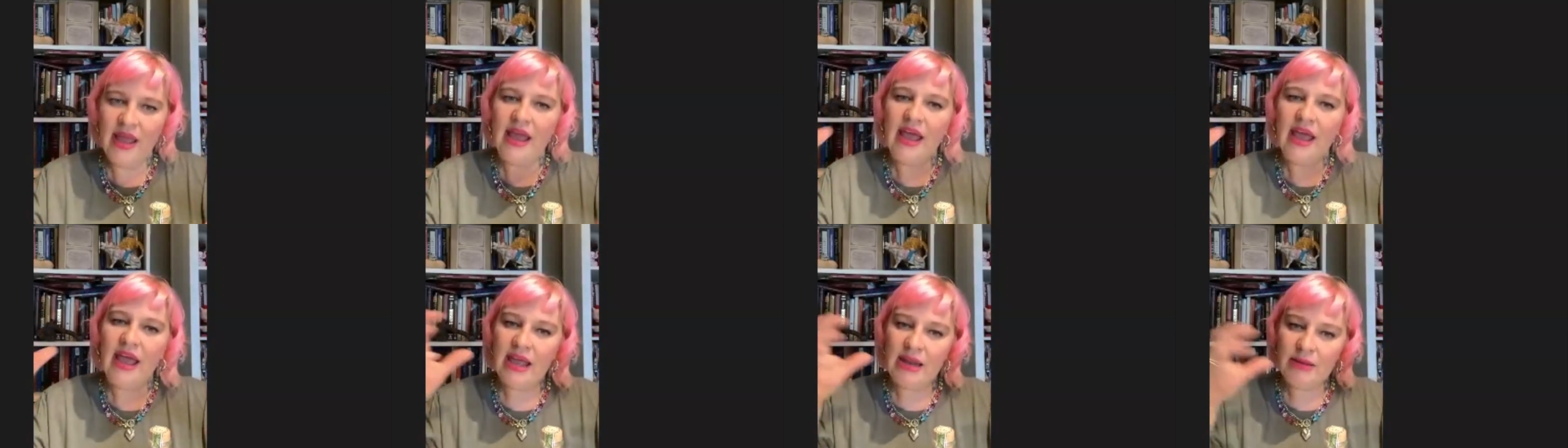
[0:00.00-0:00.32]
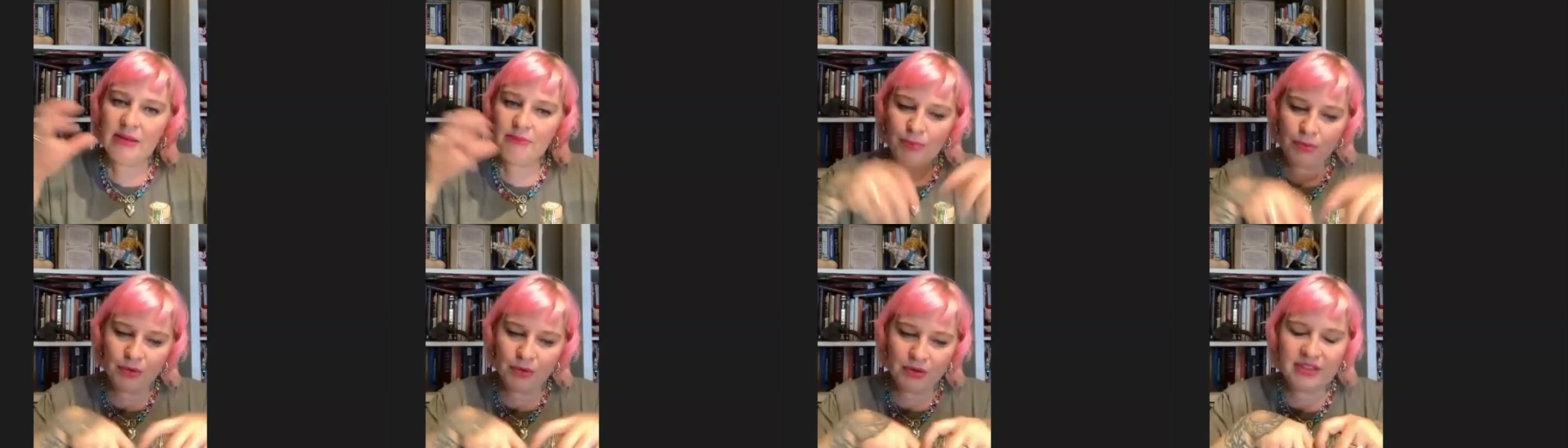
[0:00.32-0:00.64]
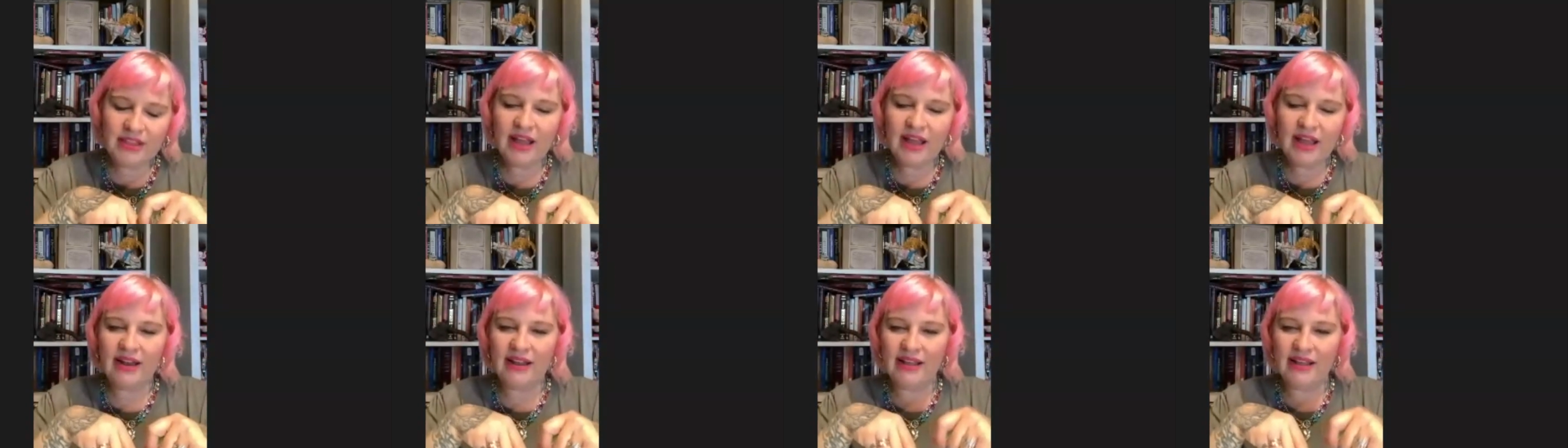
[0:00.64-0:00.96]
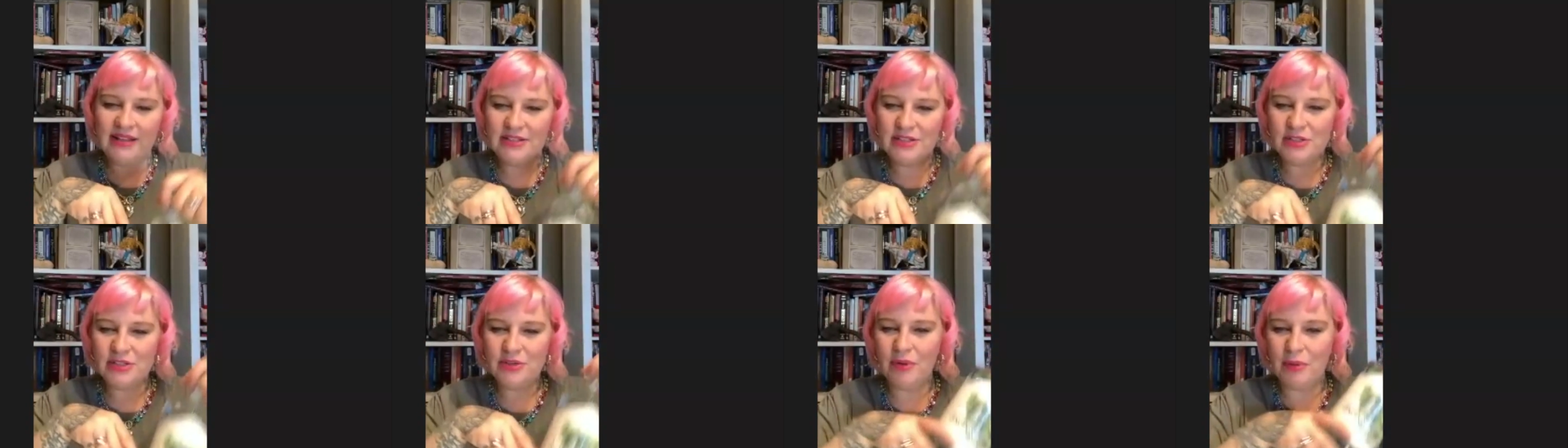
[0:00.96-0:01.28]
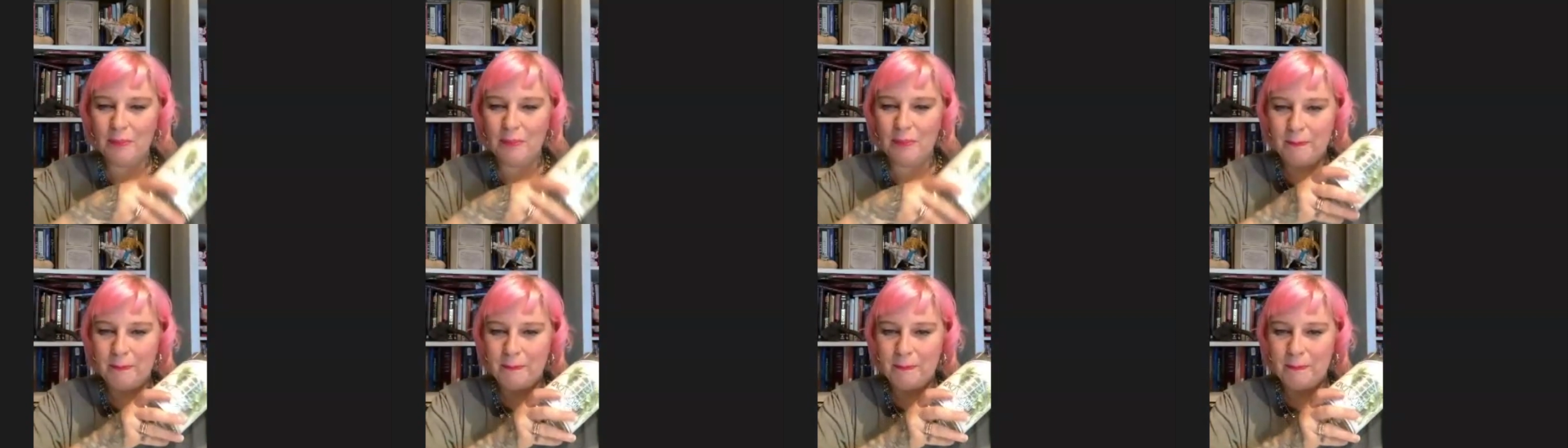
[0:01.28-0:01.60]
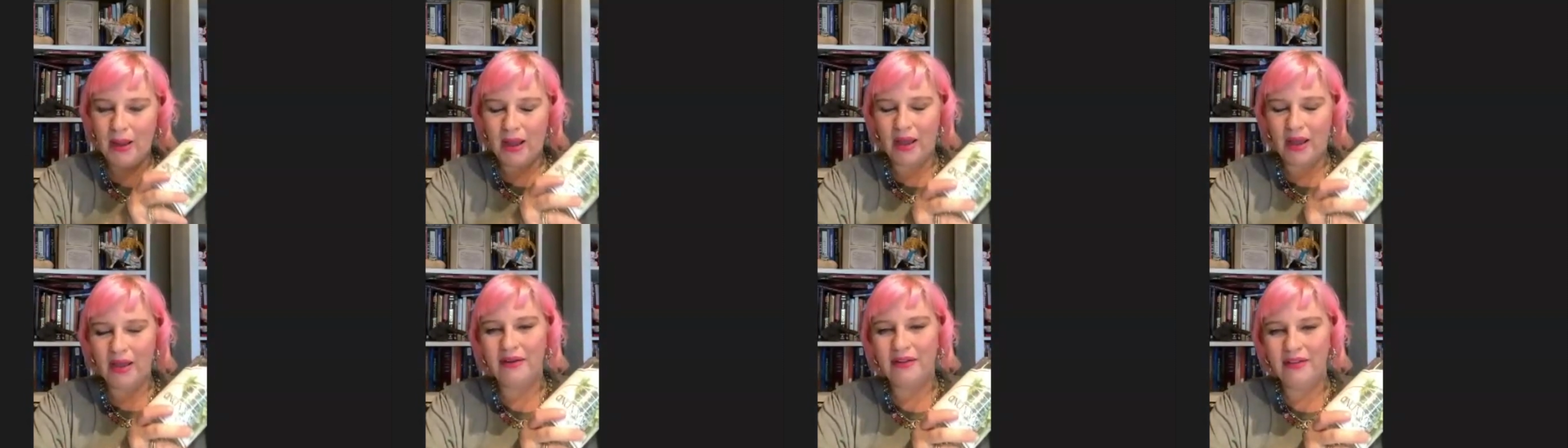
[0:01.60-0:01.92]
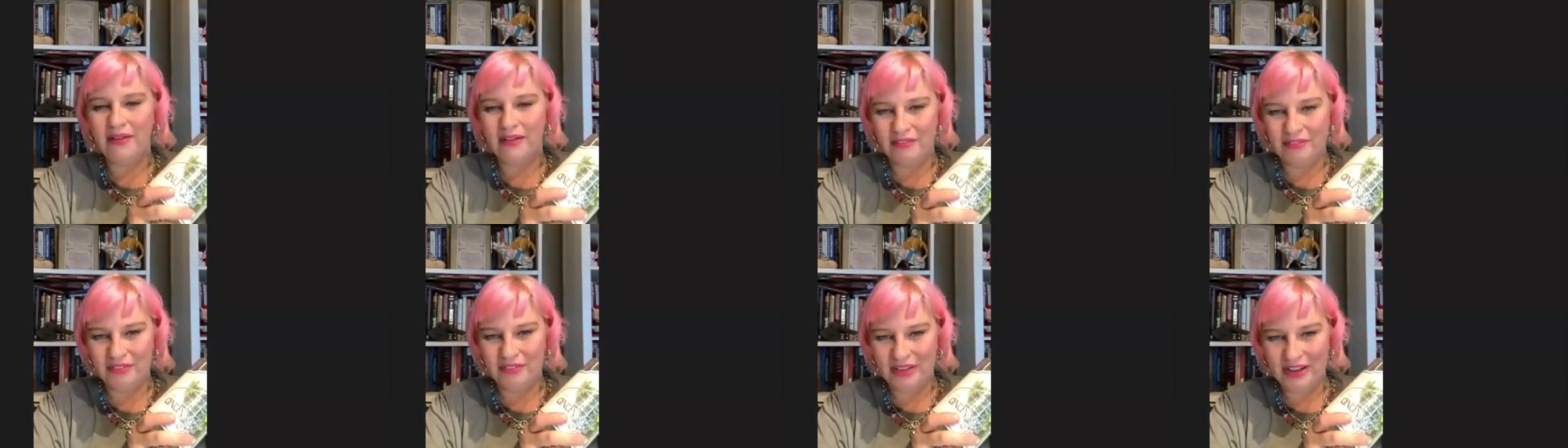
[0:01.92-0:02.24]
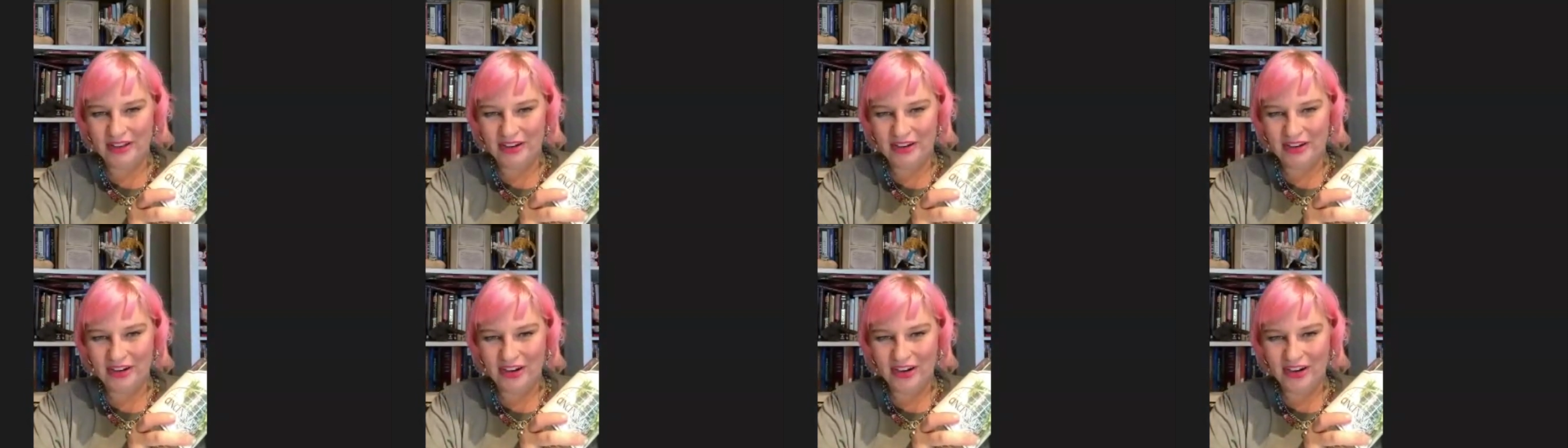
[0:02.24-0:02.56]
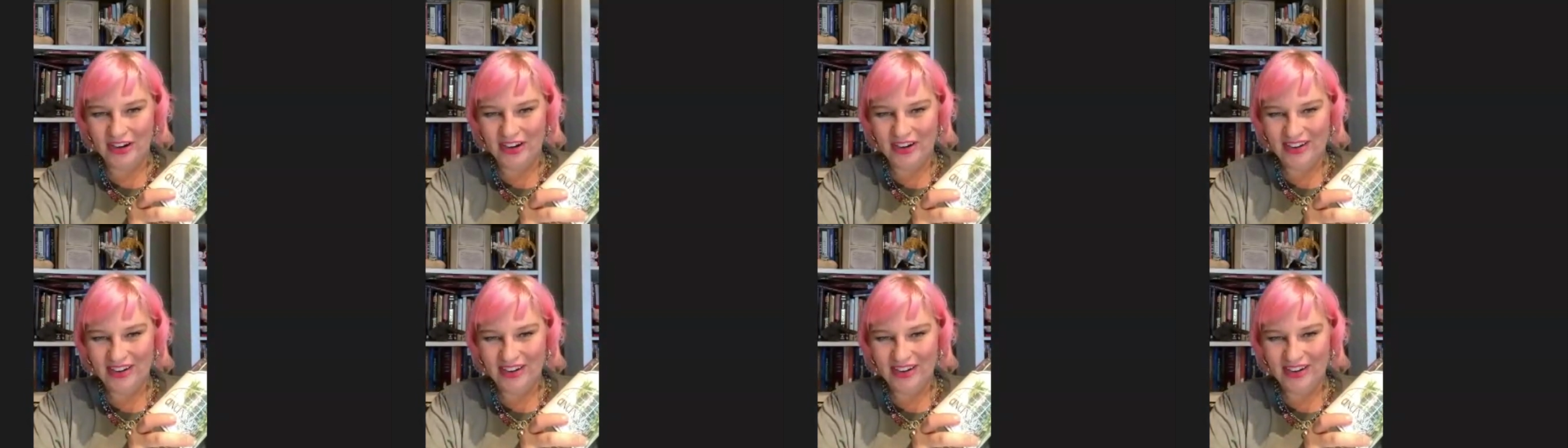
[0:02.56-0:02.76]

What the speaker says: and put that into a bottle of liquor?